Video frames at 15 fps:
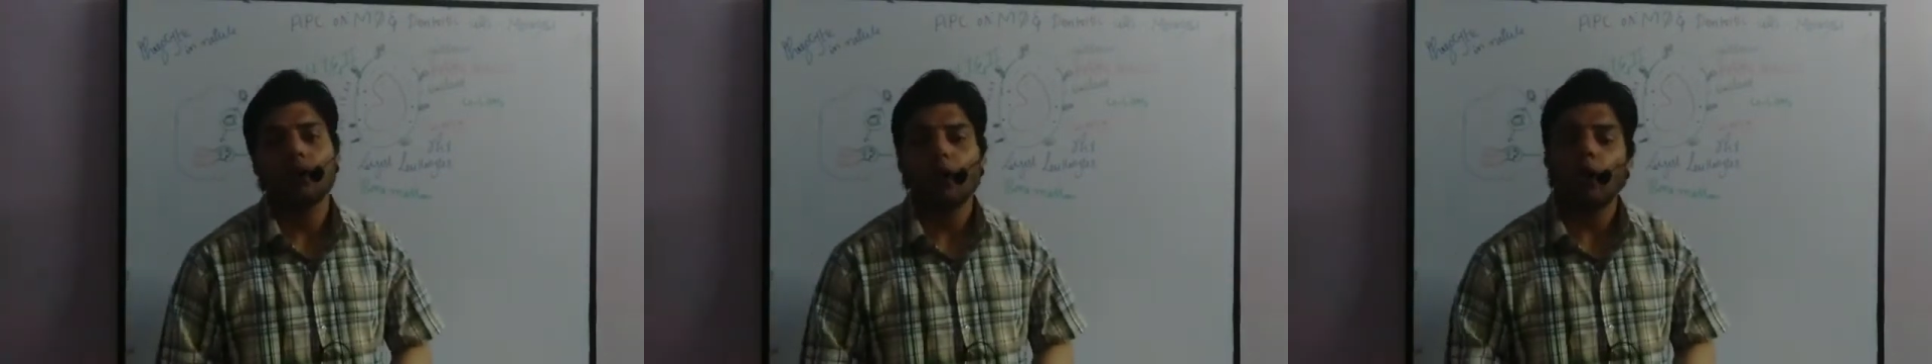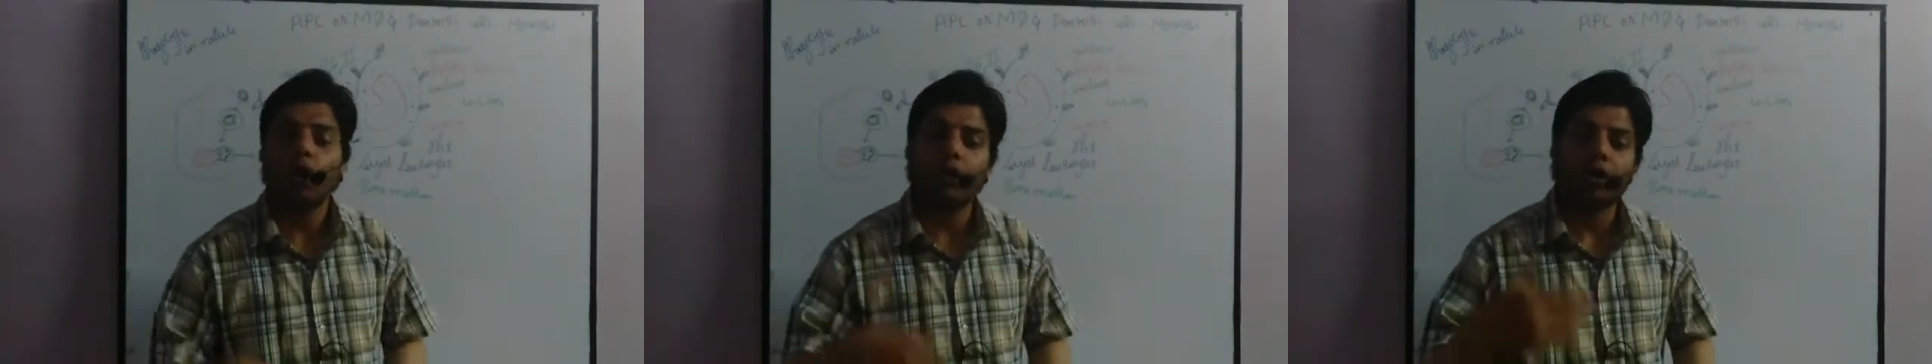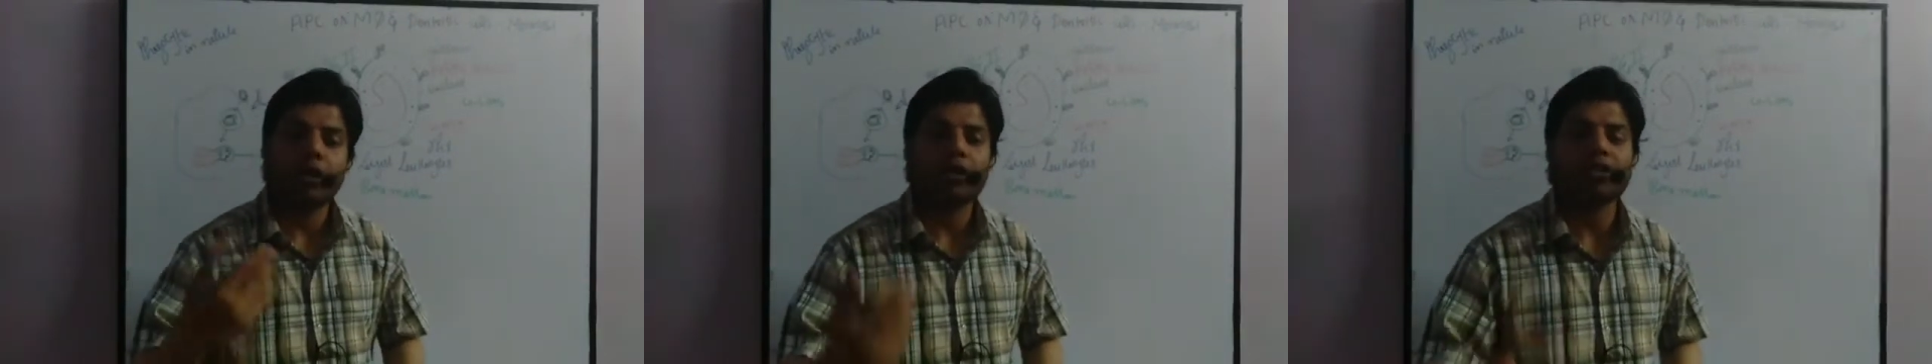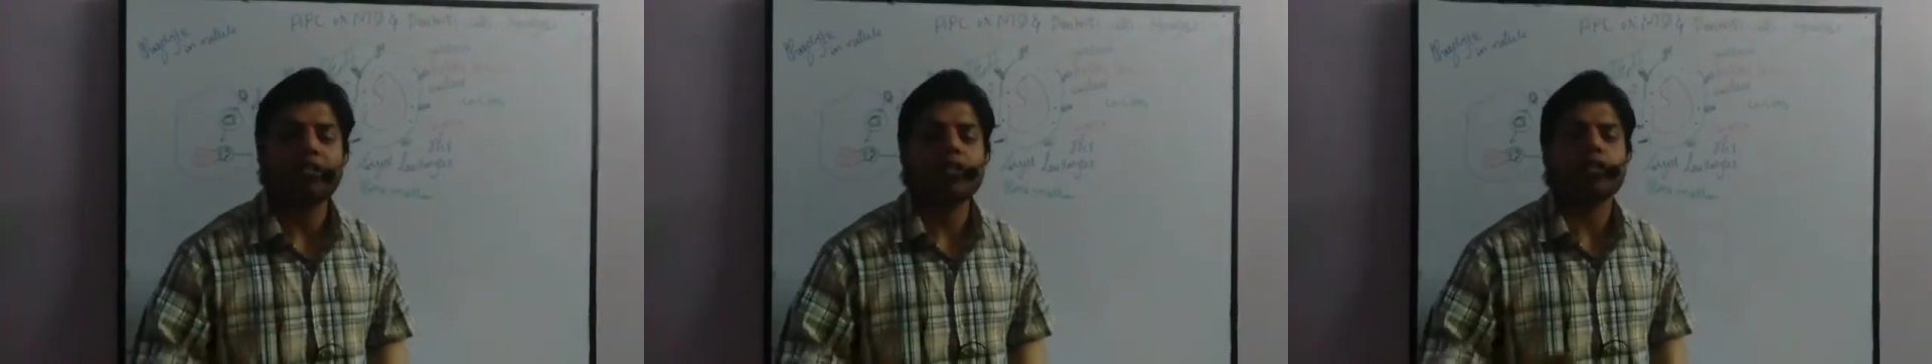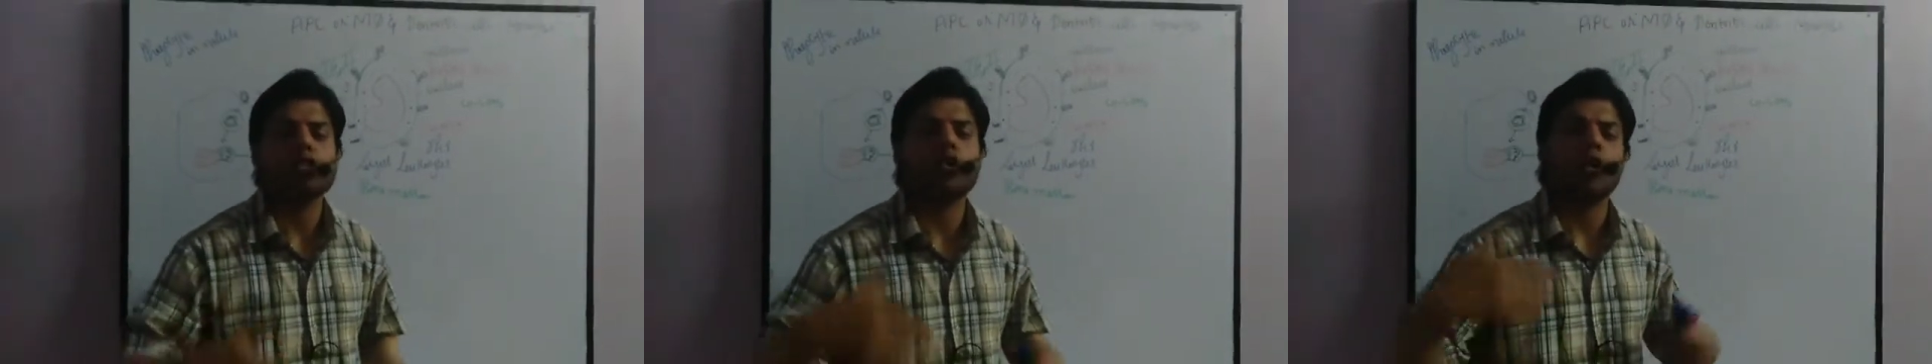or the
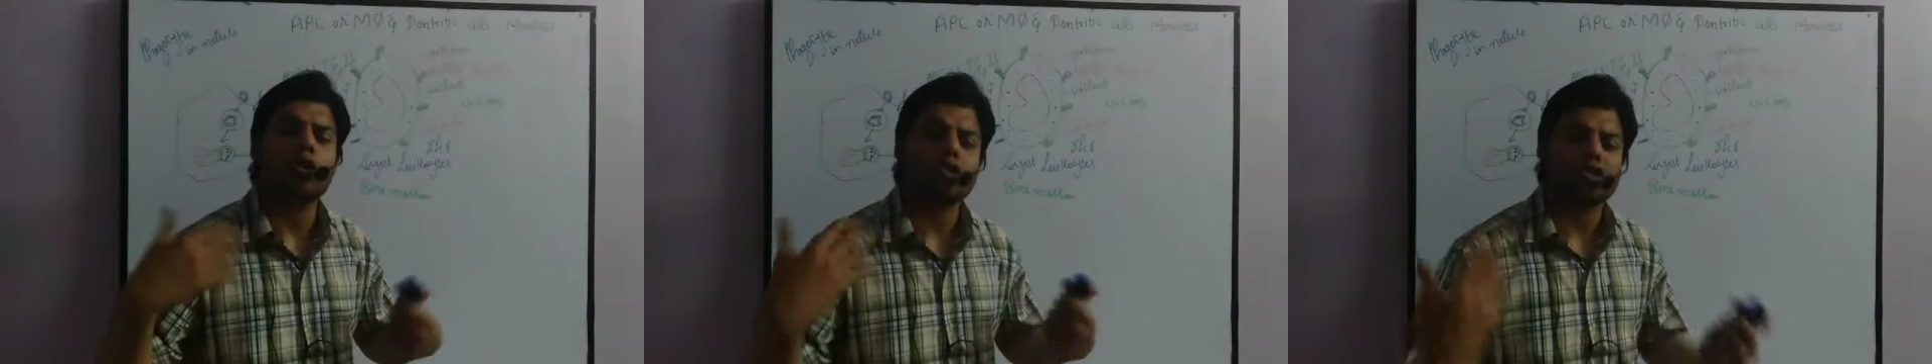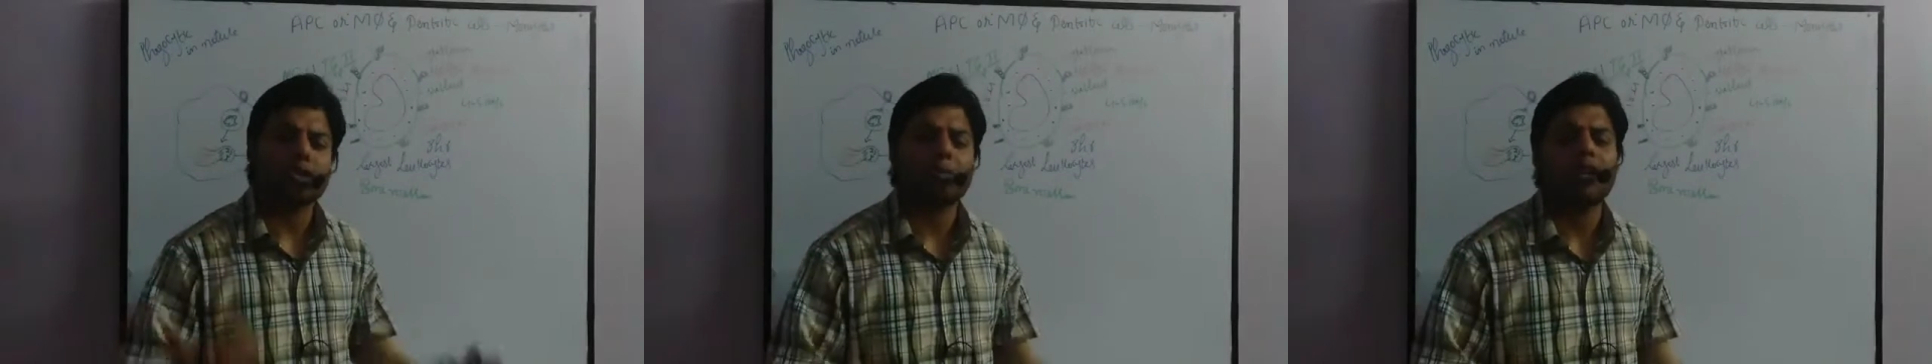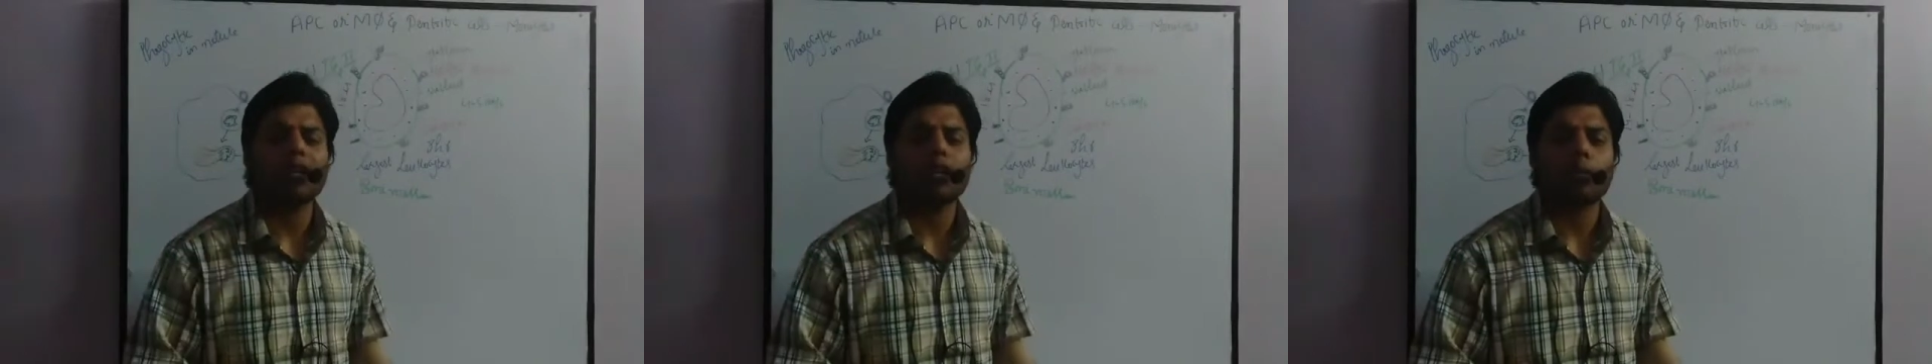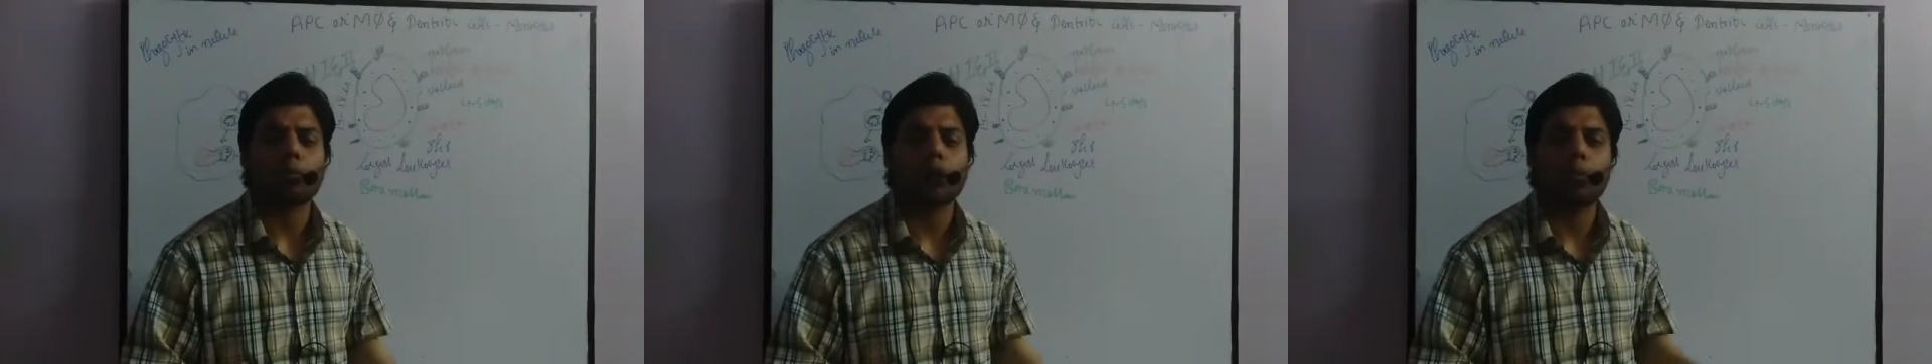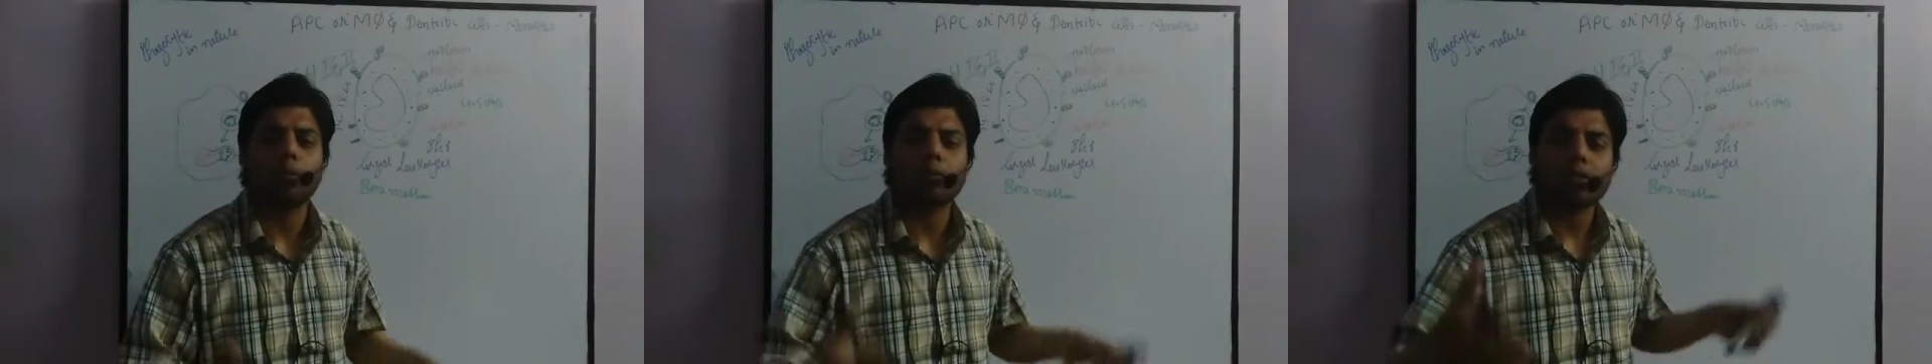disease or some other
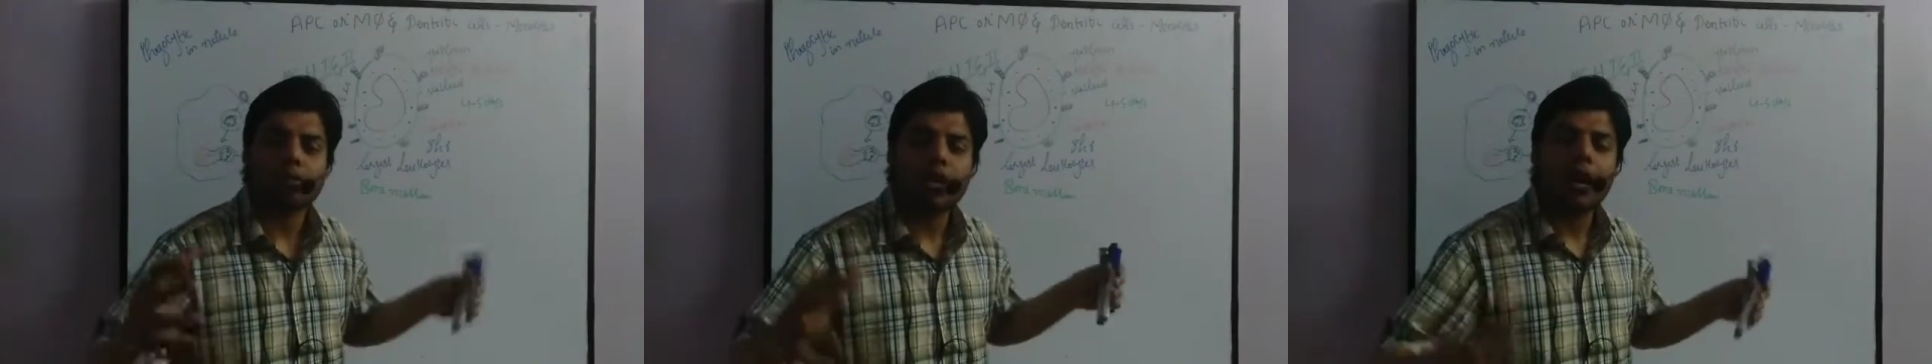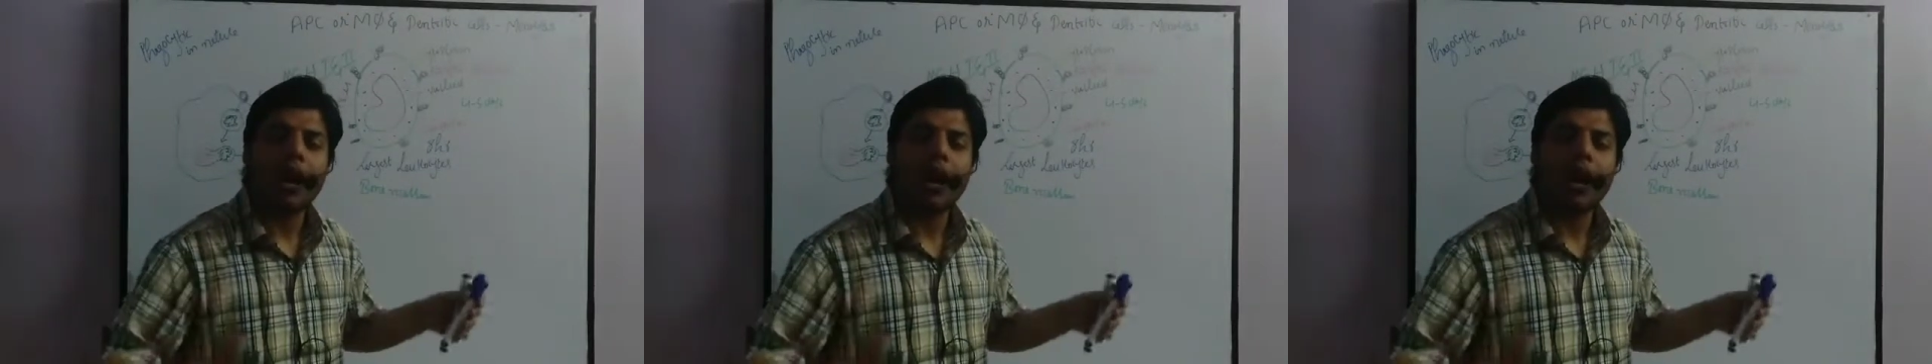problems